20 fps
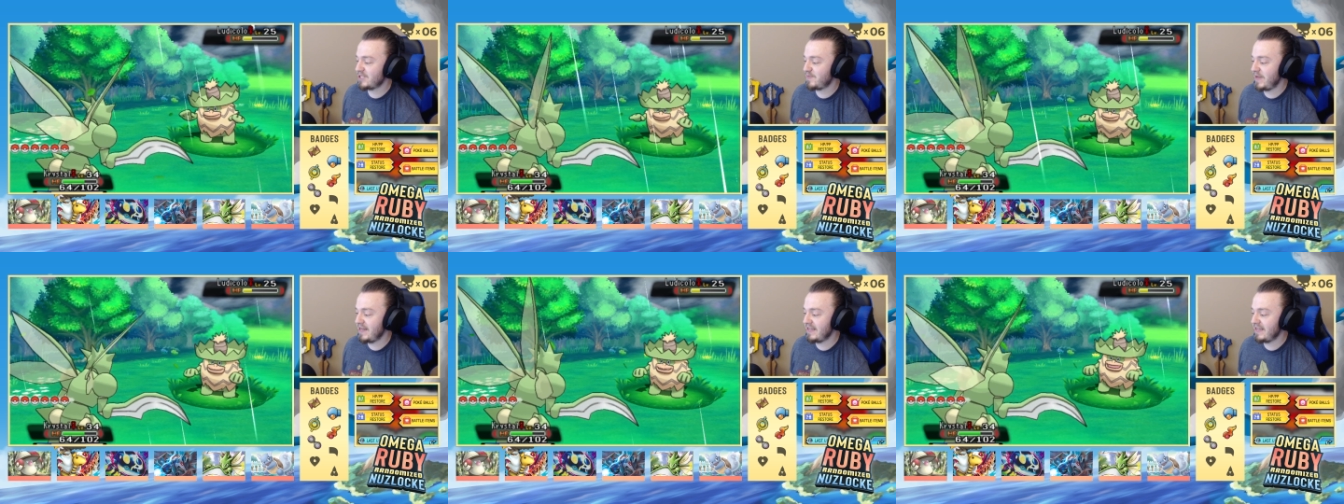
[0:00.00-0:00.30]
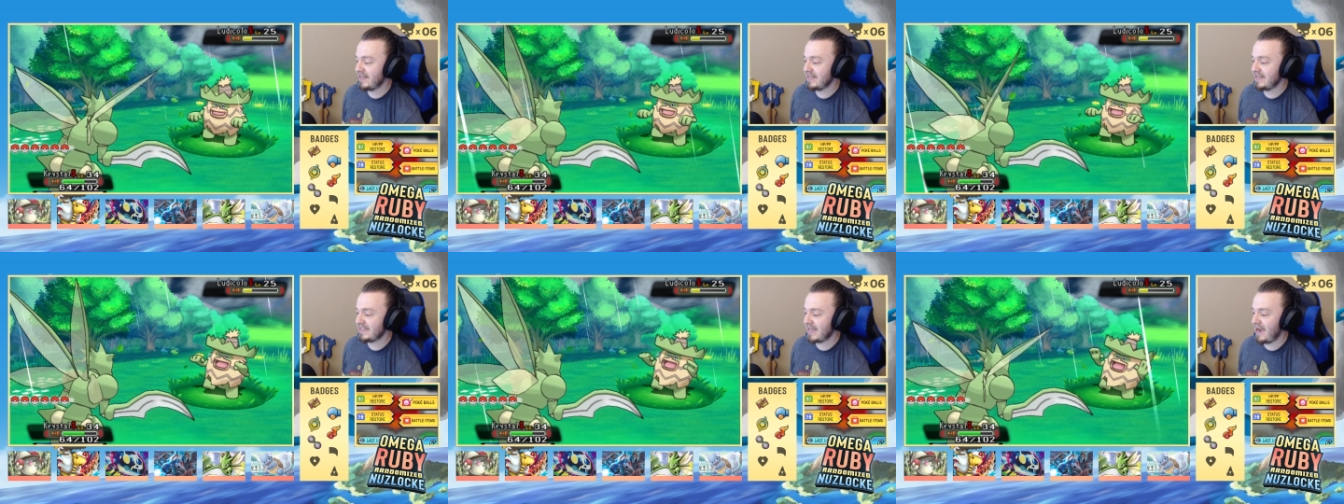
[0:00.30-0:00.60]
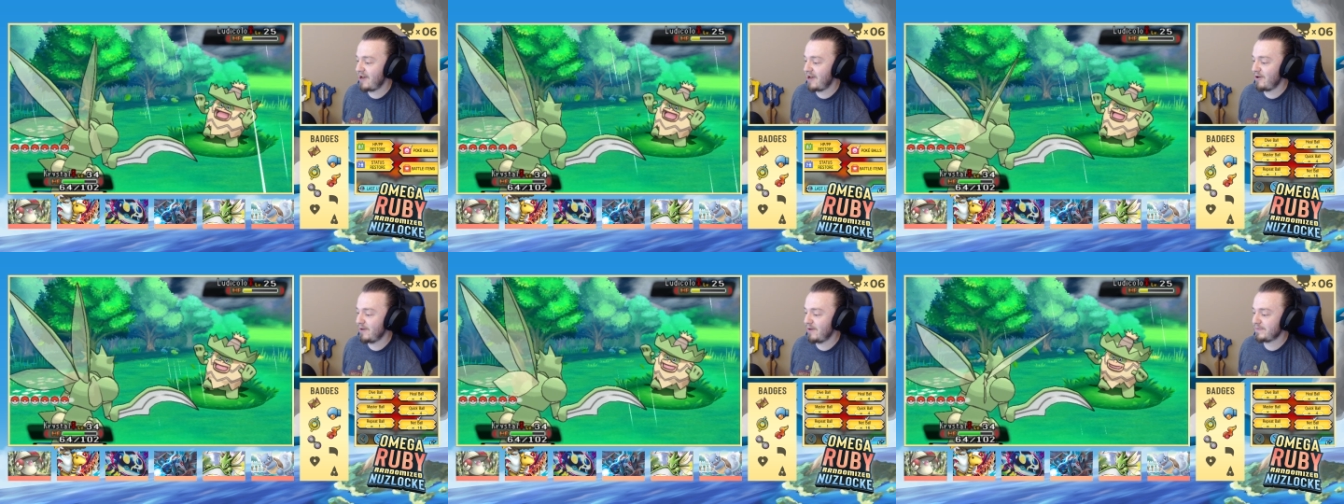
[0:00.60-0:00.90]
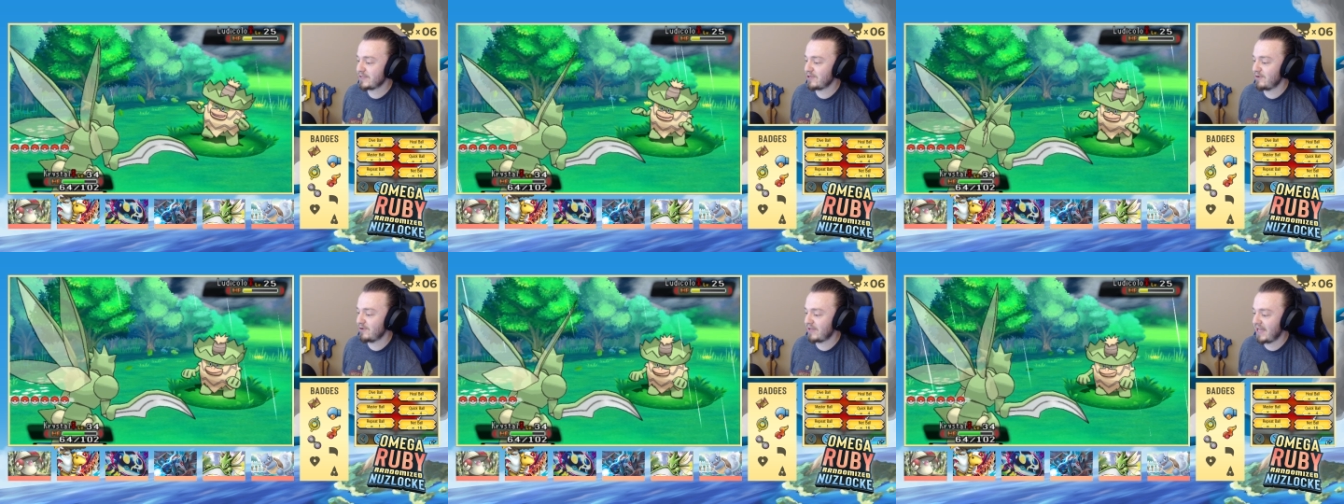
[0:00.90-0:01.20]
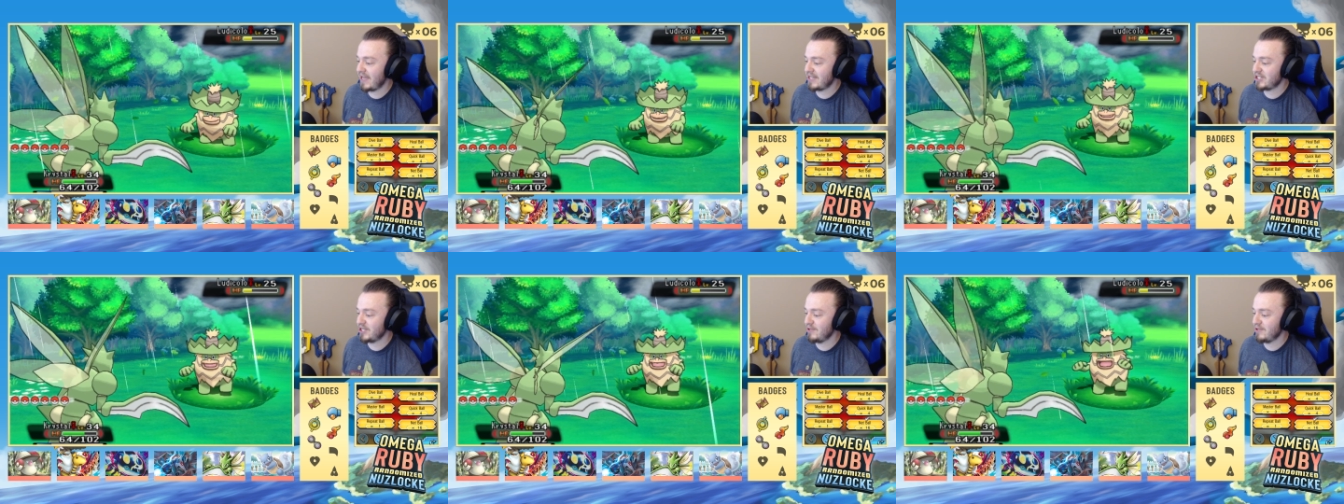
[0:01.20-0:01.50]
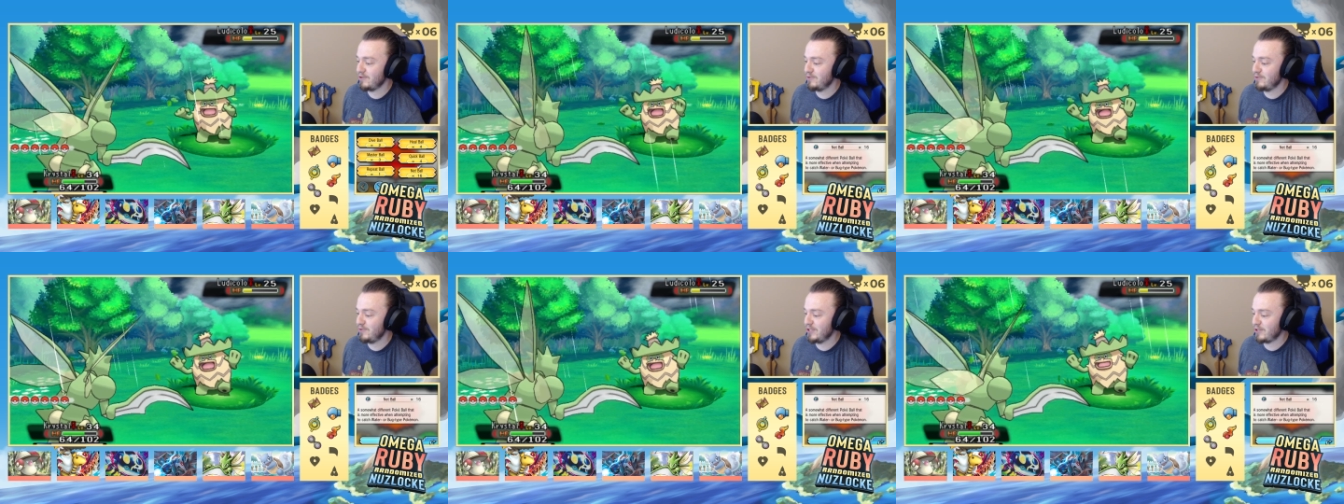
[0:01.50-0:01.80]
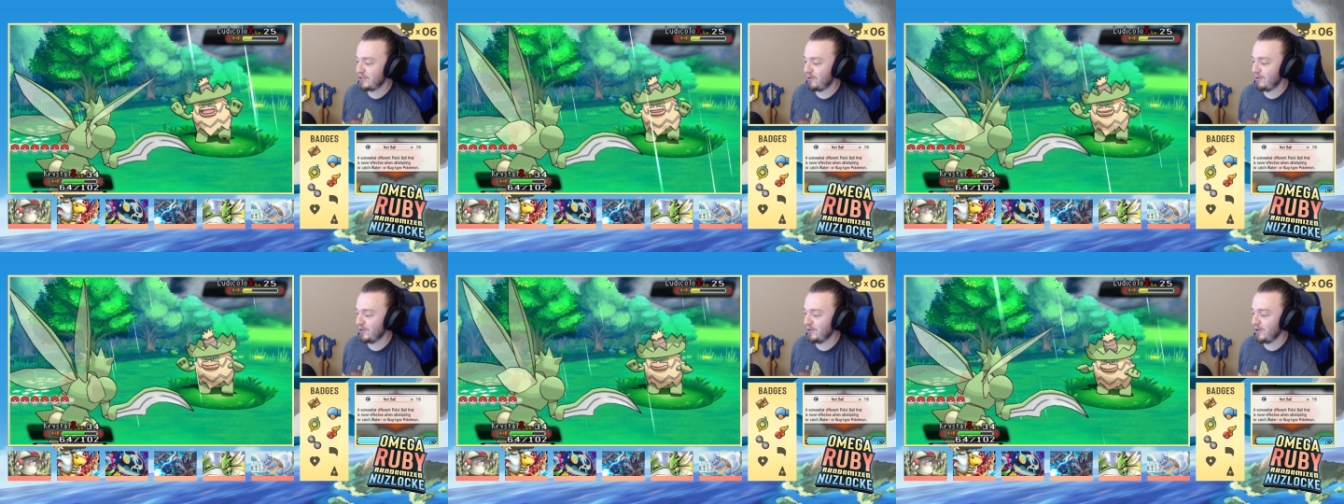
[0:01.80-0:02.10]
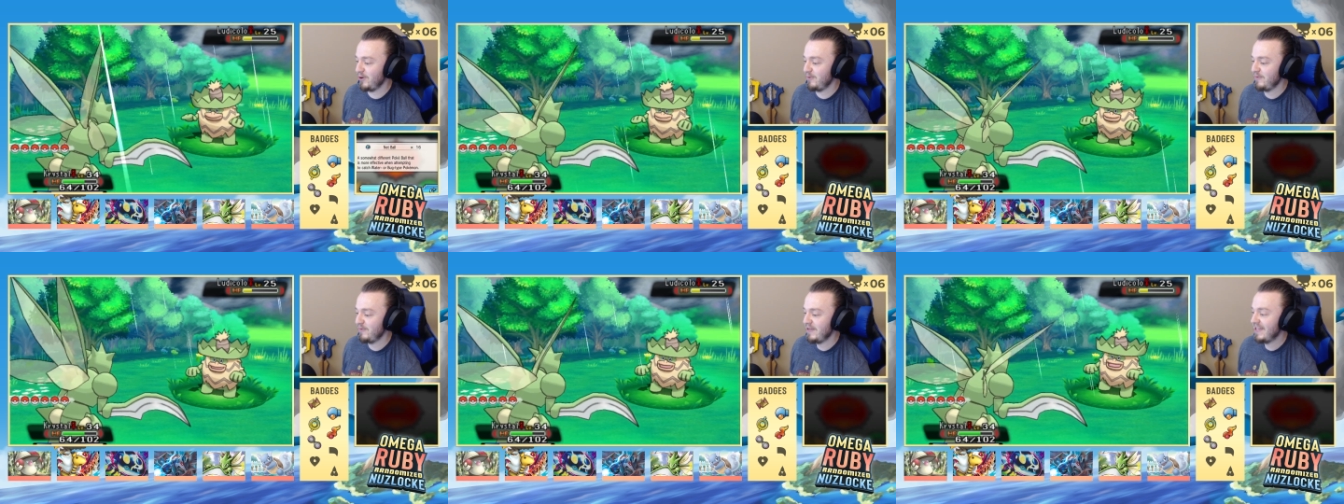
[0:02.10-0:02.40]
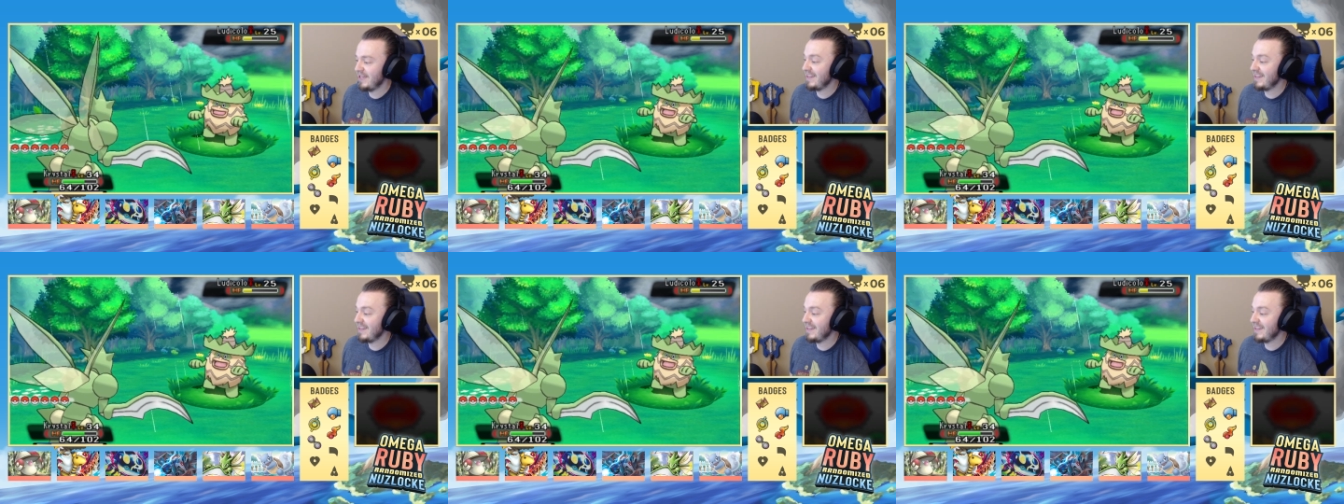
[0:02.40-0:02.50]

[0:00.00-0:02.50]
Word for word: spending an entire episode catching a Ludicolo.